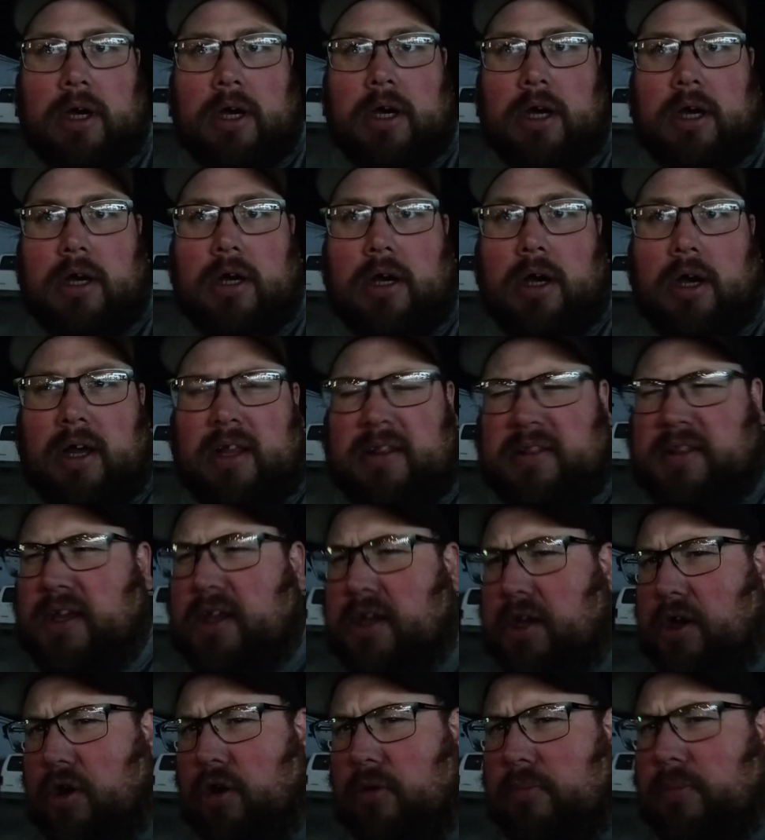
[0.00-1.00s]
I
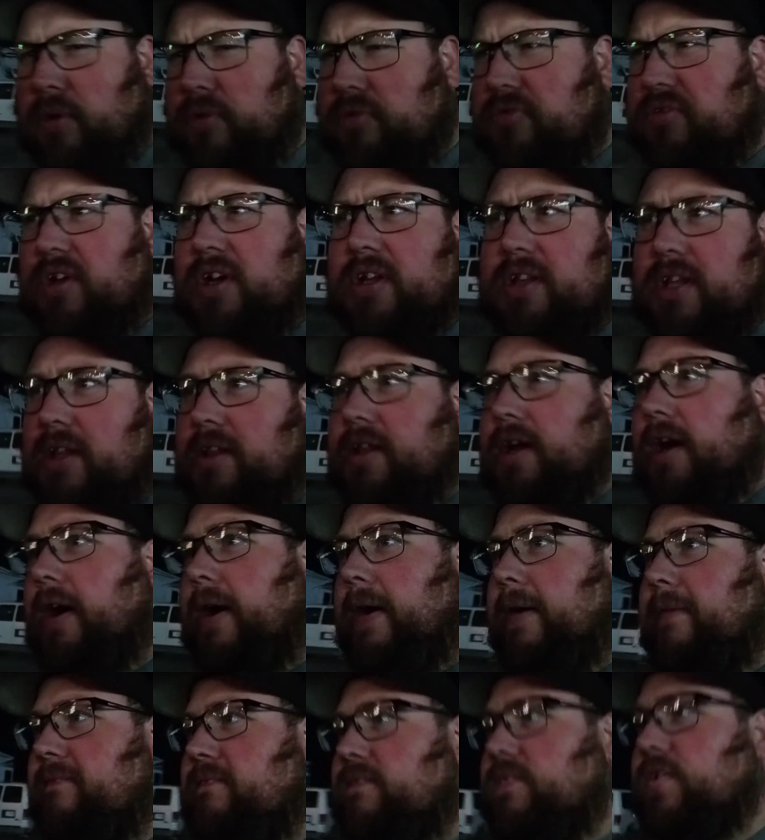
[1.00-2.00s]
think almost on the
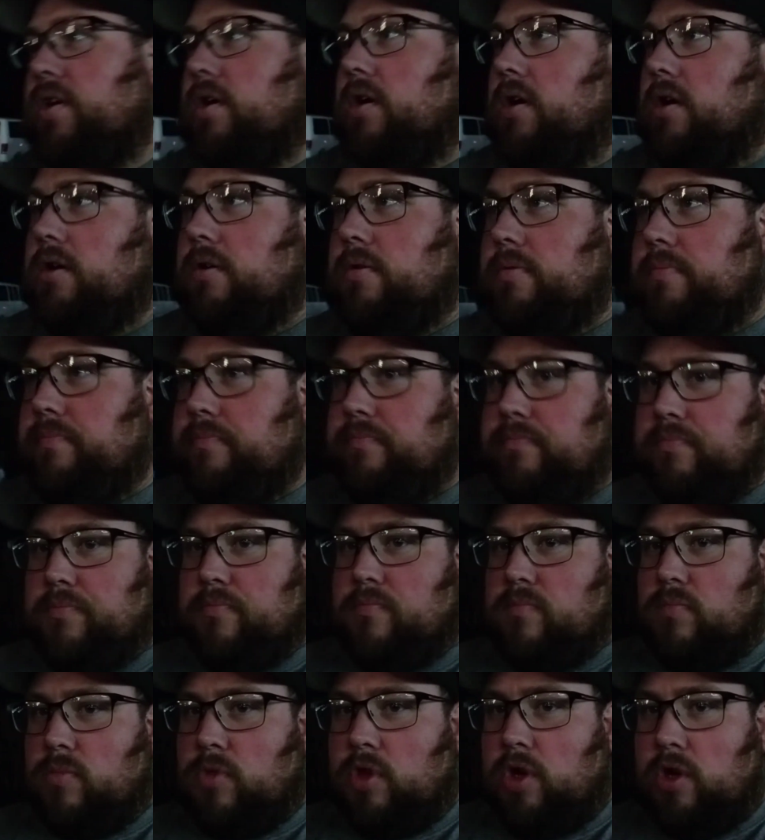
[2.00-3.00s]
dot from
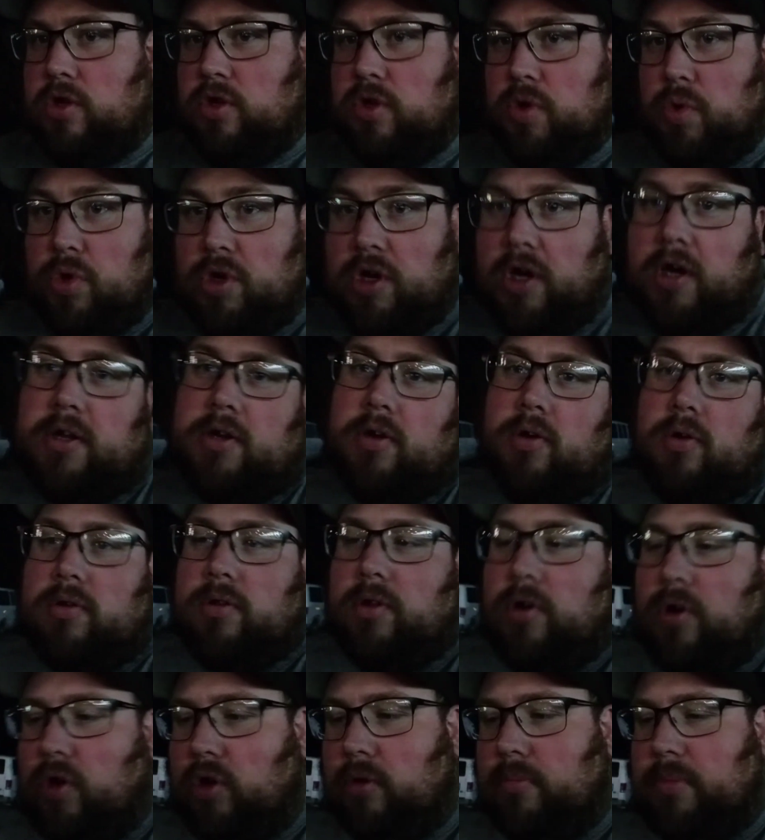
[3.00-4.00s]
Yukon,
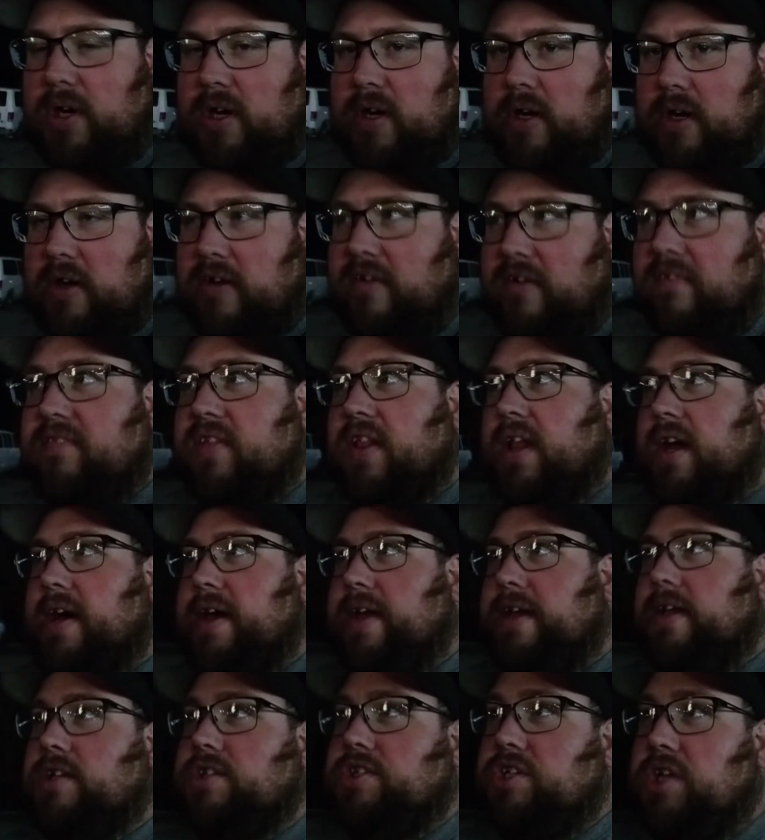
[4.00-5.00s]
Oklahoma,
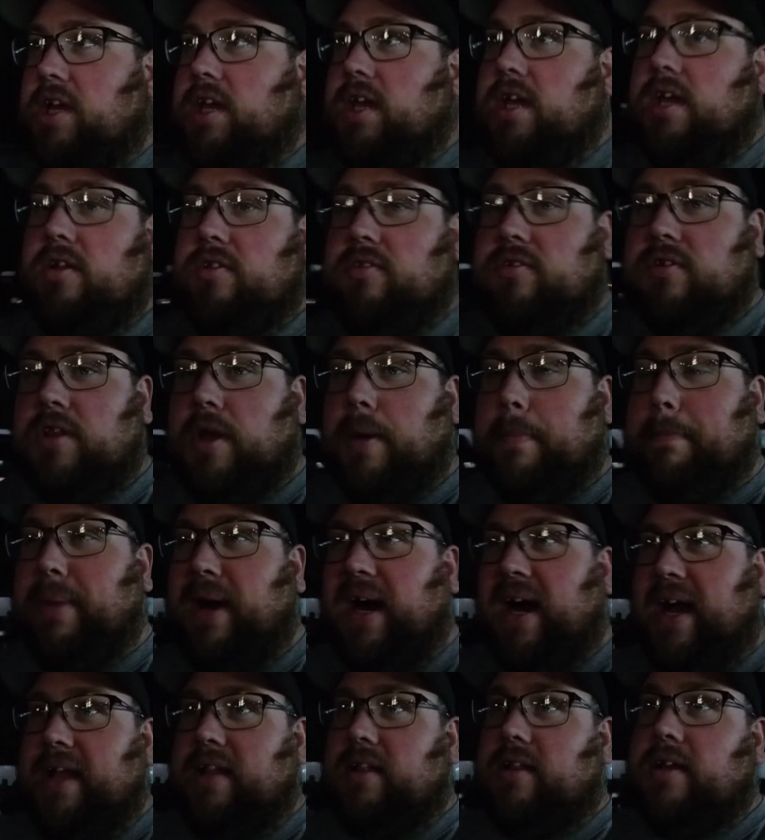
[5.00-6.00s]
Flying J to the
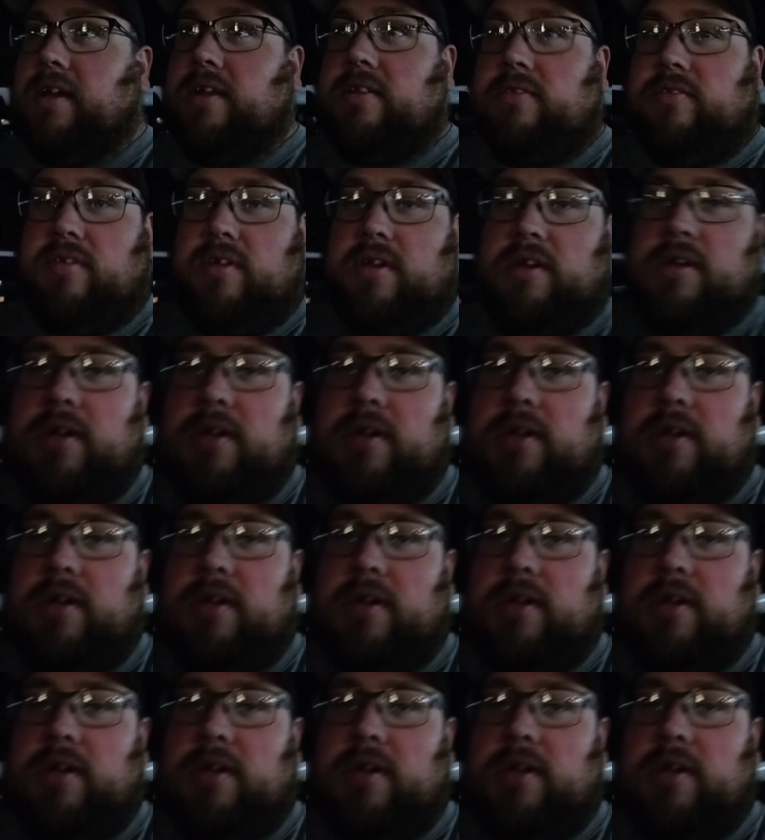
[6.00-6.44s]
Pilot